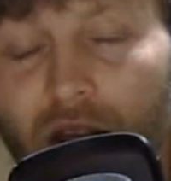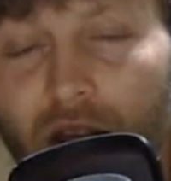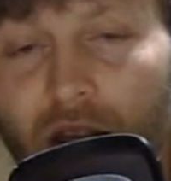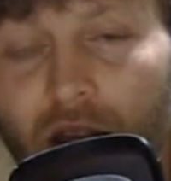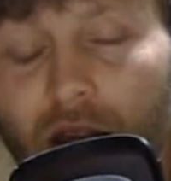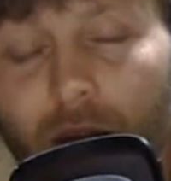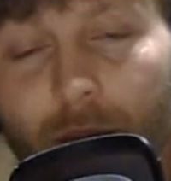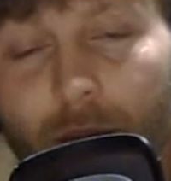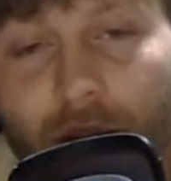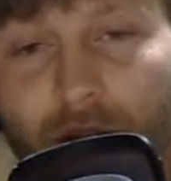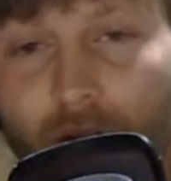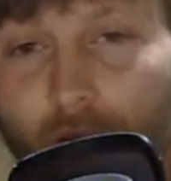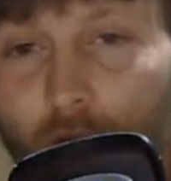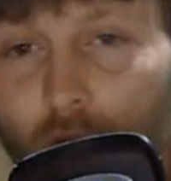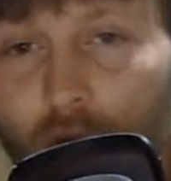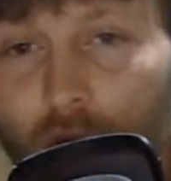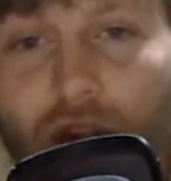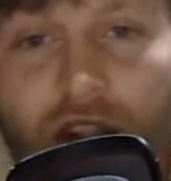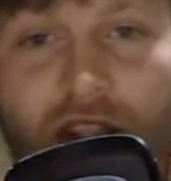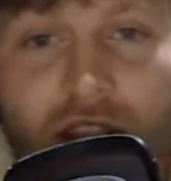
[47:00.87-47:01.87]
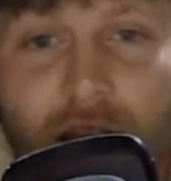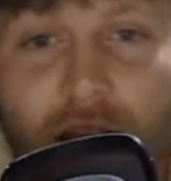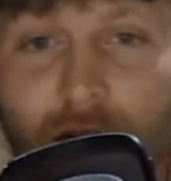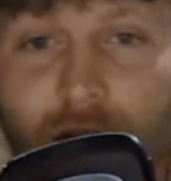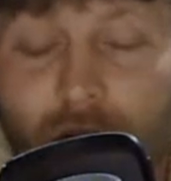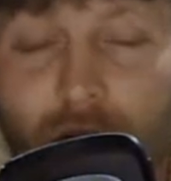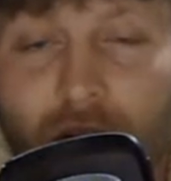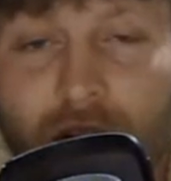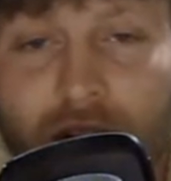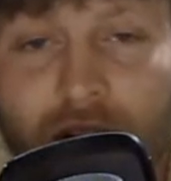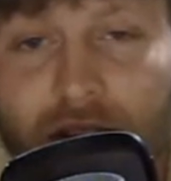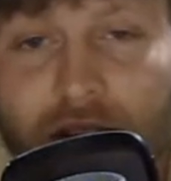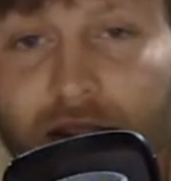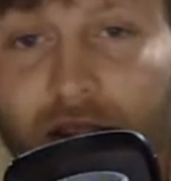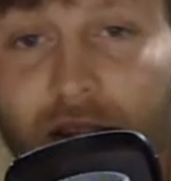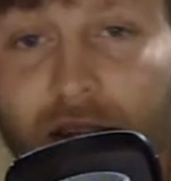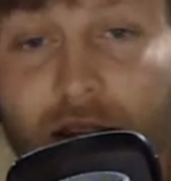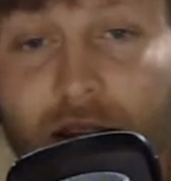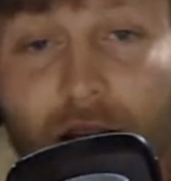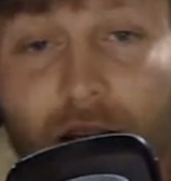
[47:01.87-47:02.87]
mean, the only saving grace is that
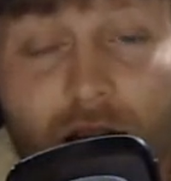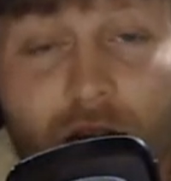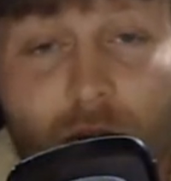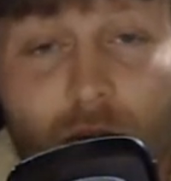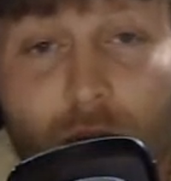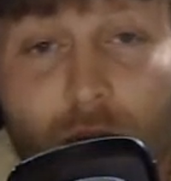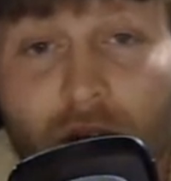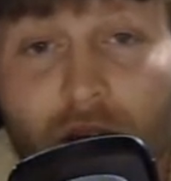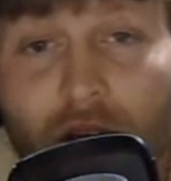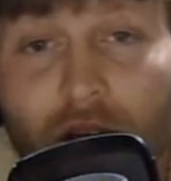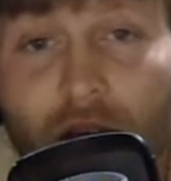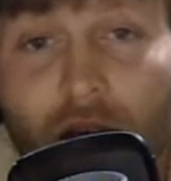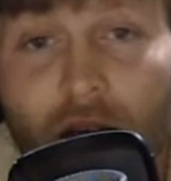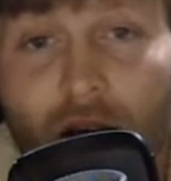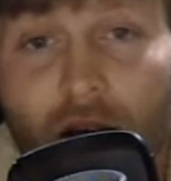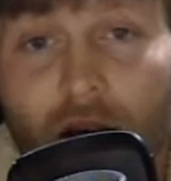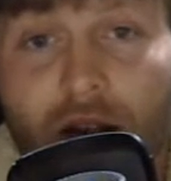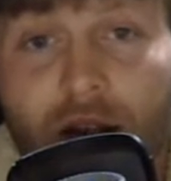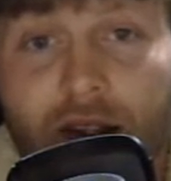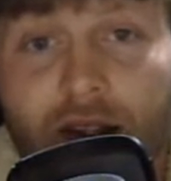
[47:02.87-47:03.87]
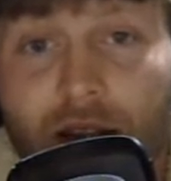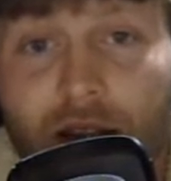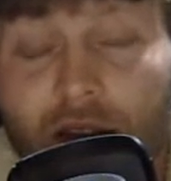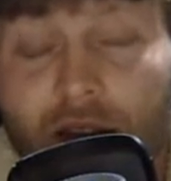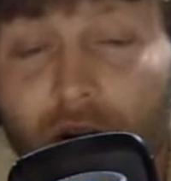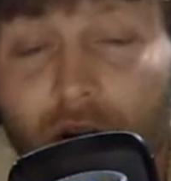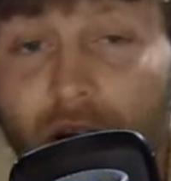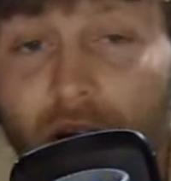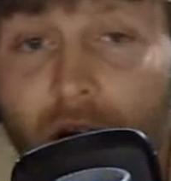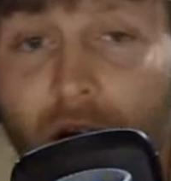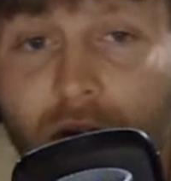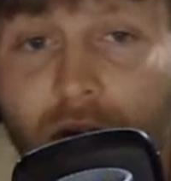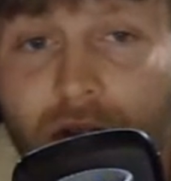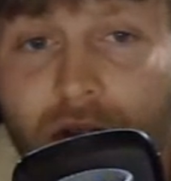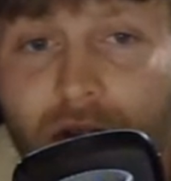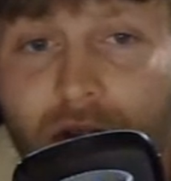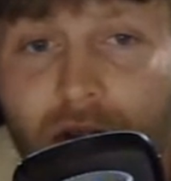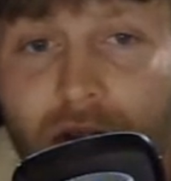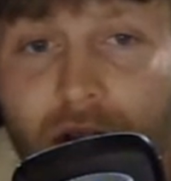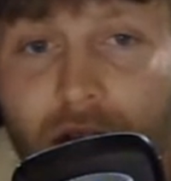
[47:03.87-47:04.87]
they get to play us at their house.
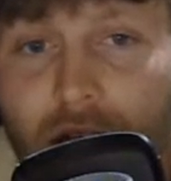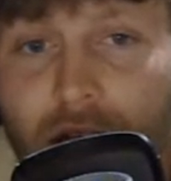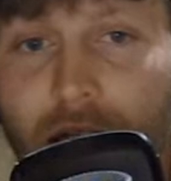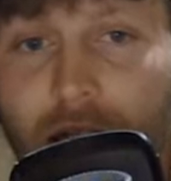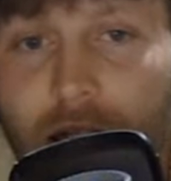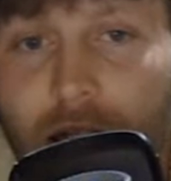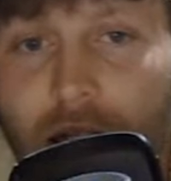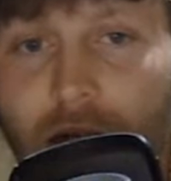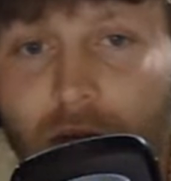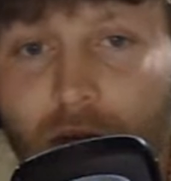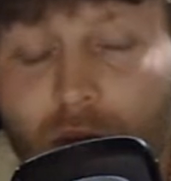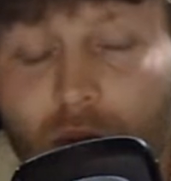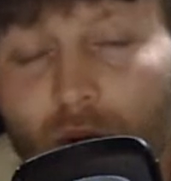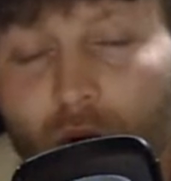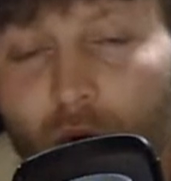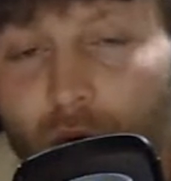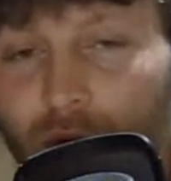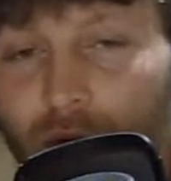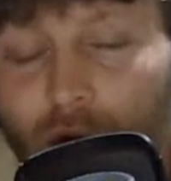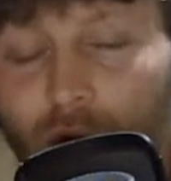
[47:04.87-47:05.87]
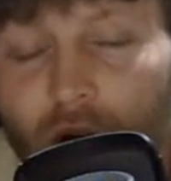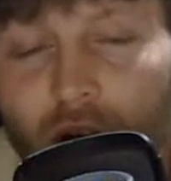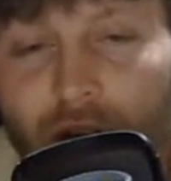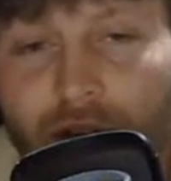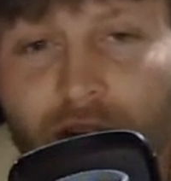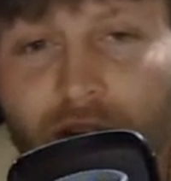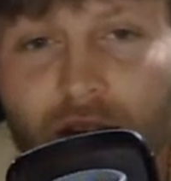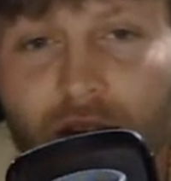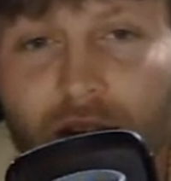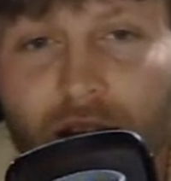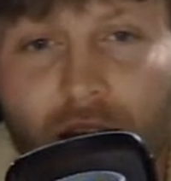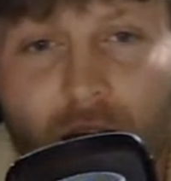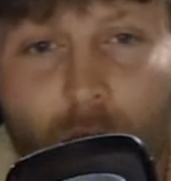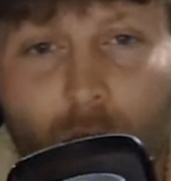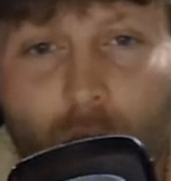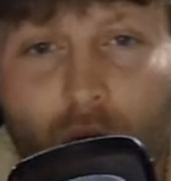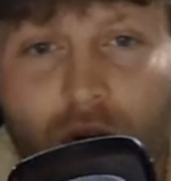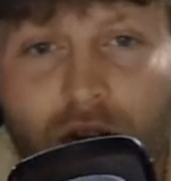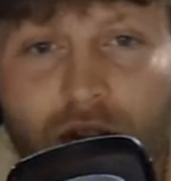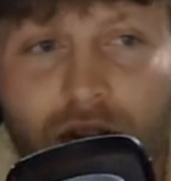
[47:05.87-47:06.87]
But overall, I think that the
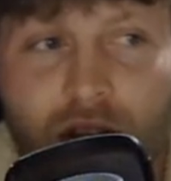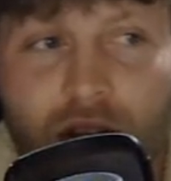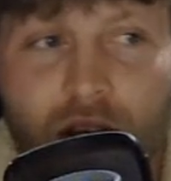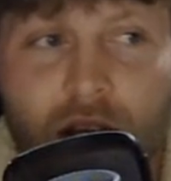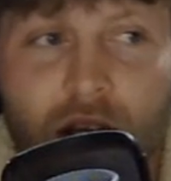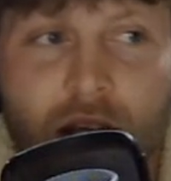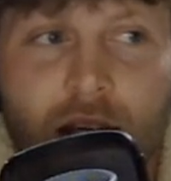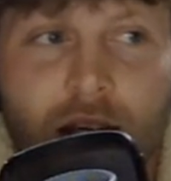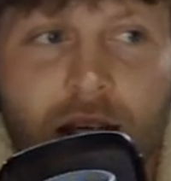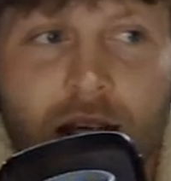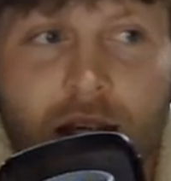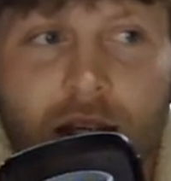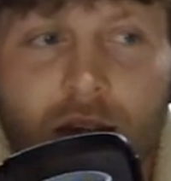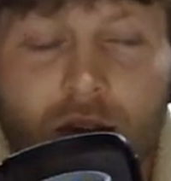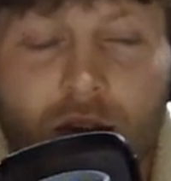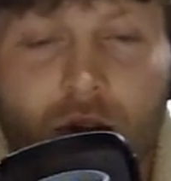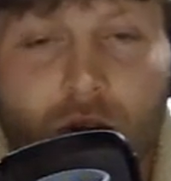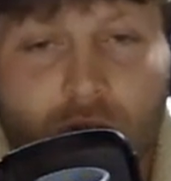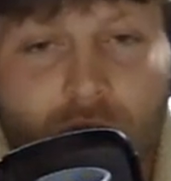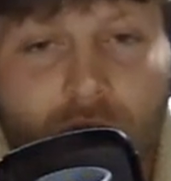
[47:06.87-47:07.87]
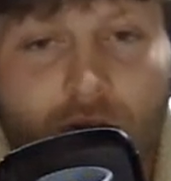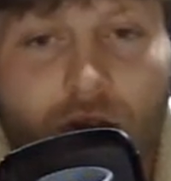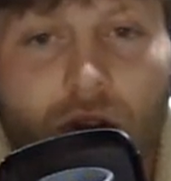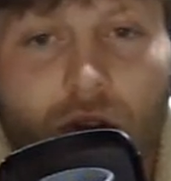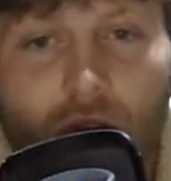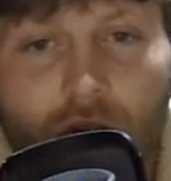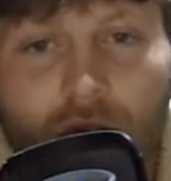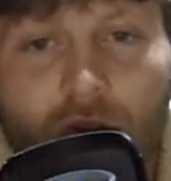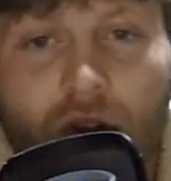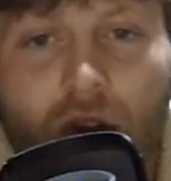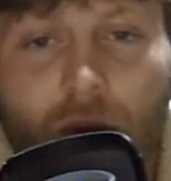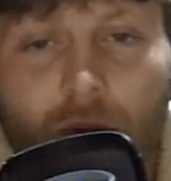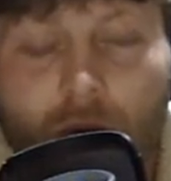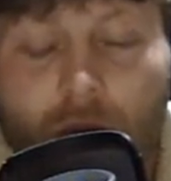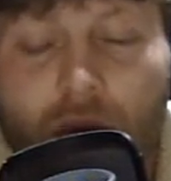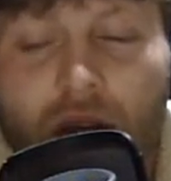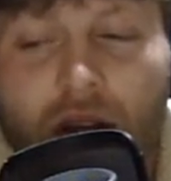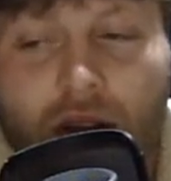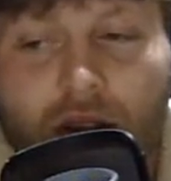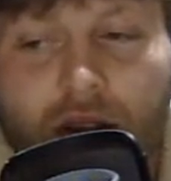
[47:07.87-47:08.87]
Cowboys look for them to beat
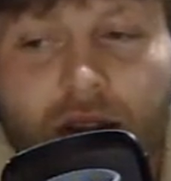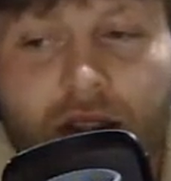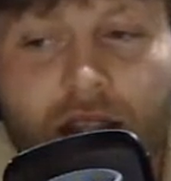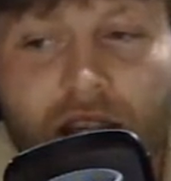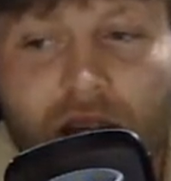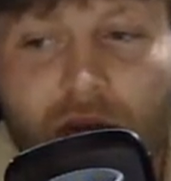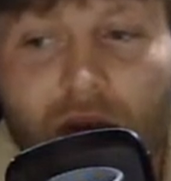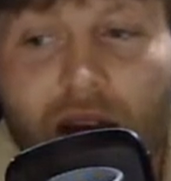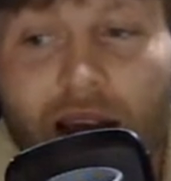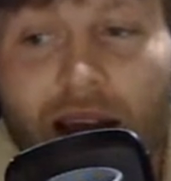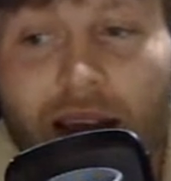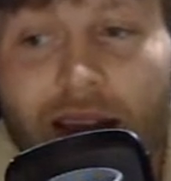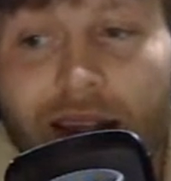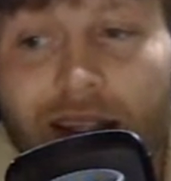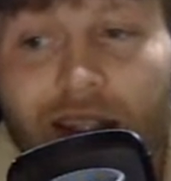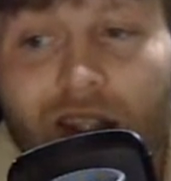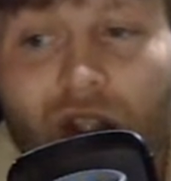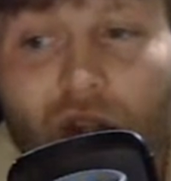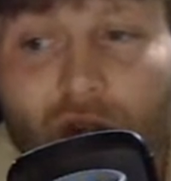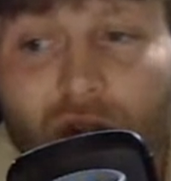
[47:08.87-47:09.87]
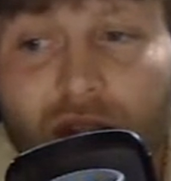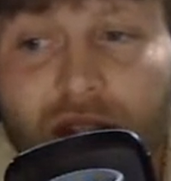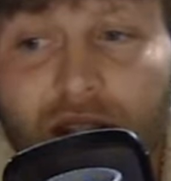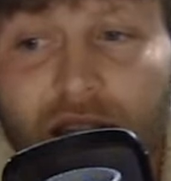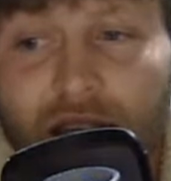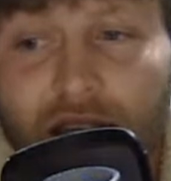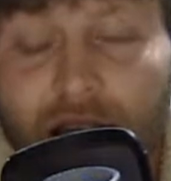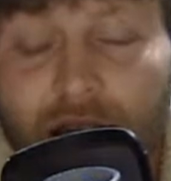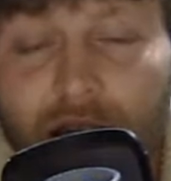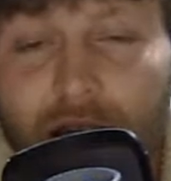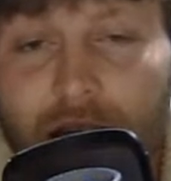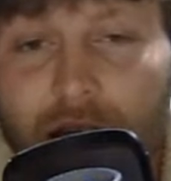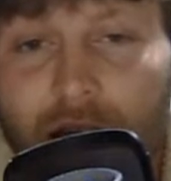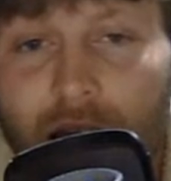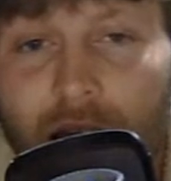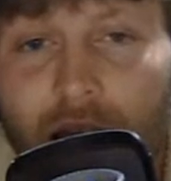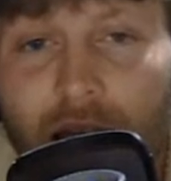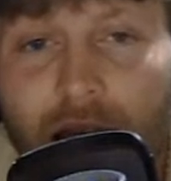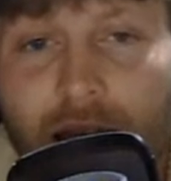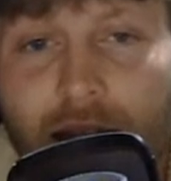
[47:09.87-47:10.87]
this team by at least 13,
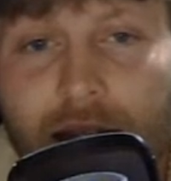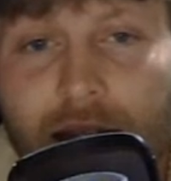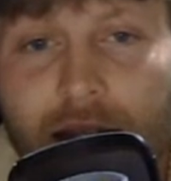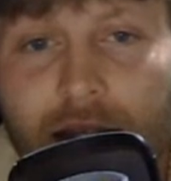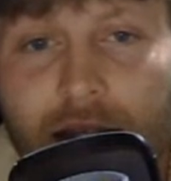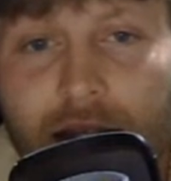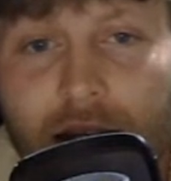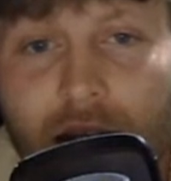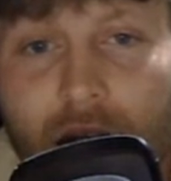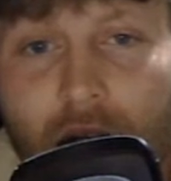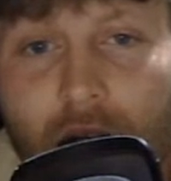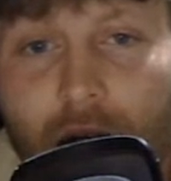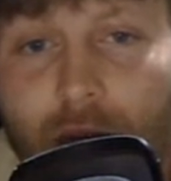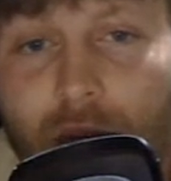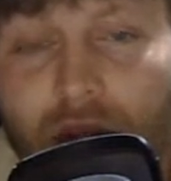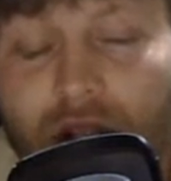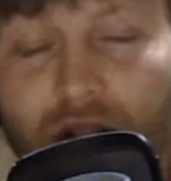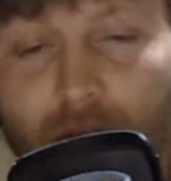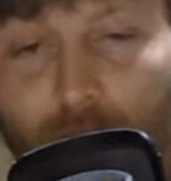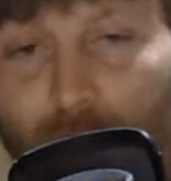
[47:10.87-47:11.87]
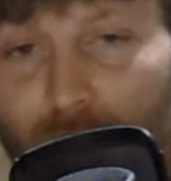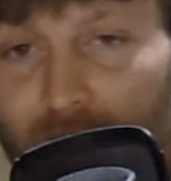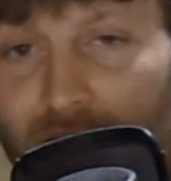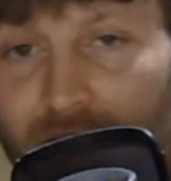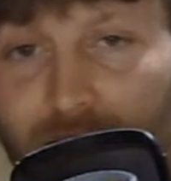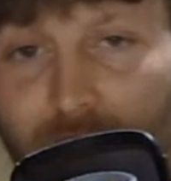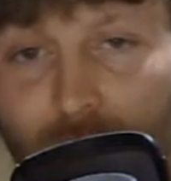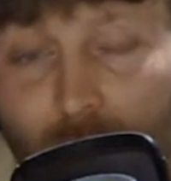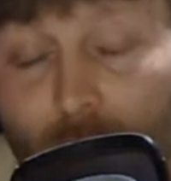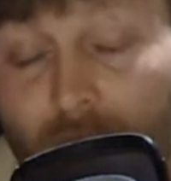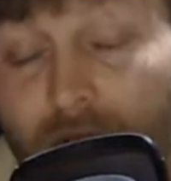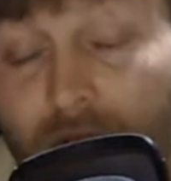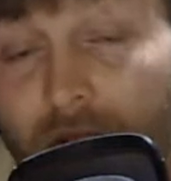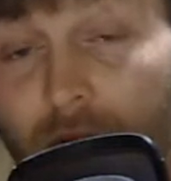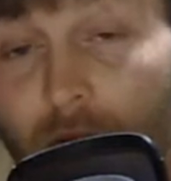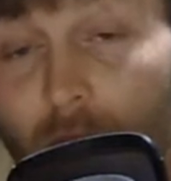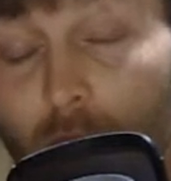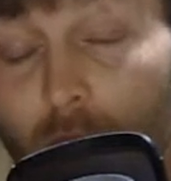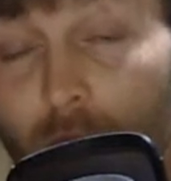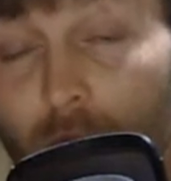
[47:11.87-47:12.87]
and I'd be surprised if it wasn't even
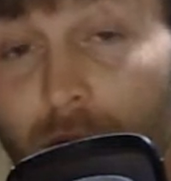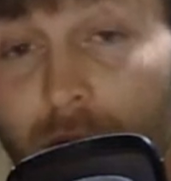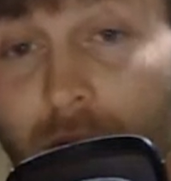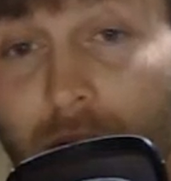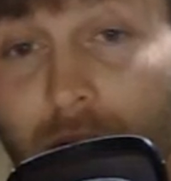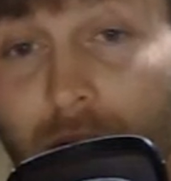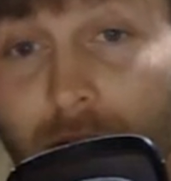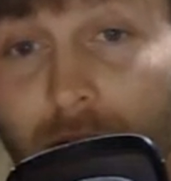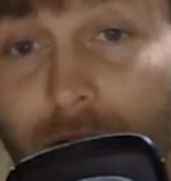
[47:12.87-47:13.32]
more than that.